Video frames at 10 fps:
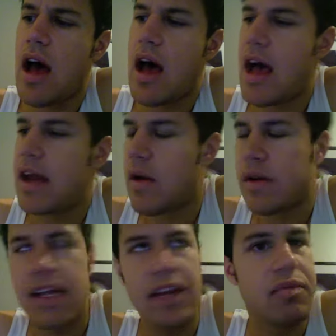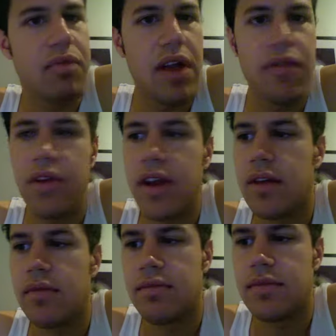I know it takes
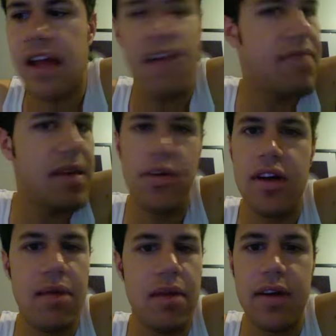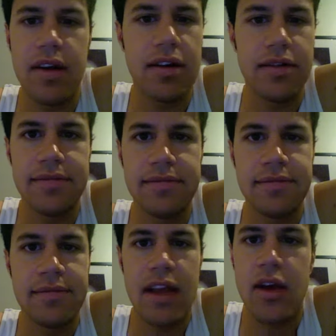bravery to have people come up here
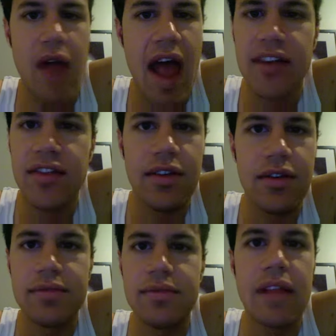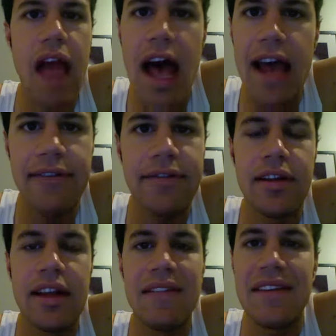and harass you live
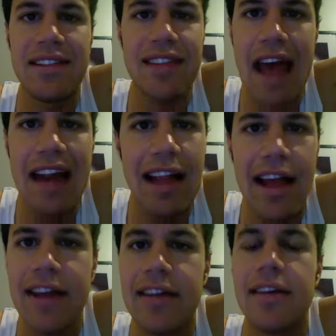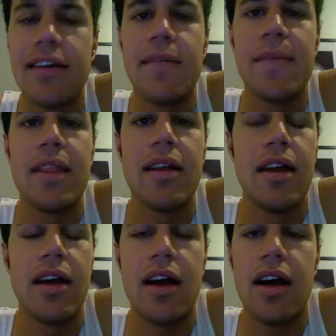and via satellite,
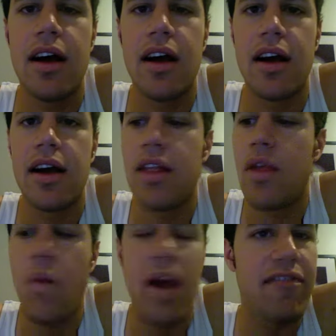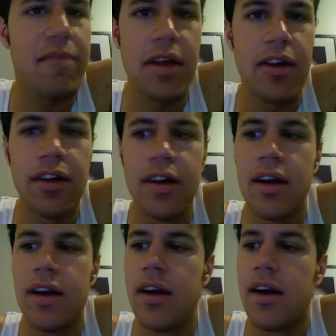wife beater,
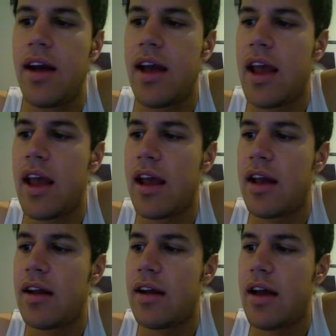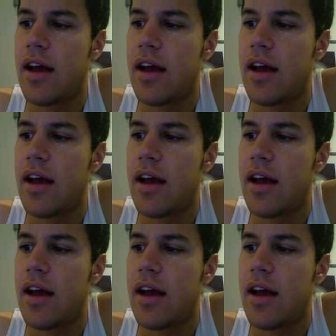and